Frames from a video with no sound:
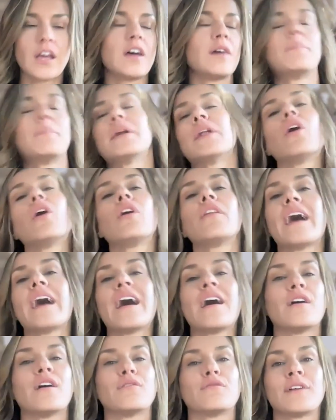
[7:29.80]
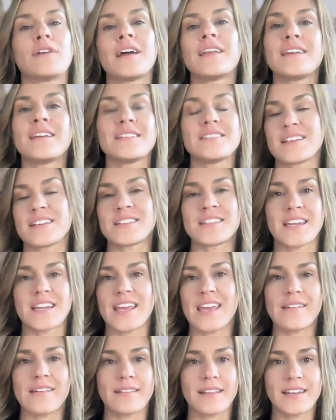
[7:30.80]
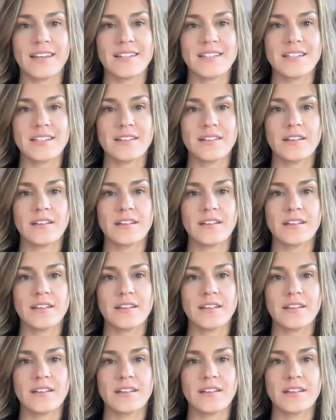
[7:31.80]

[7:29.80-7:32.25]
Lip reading: but all that running doesn't heal it.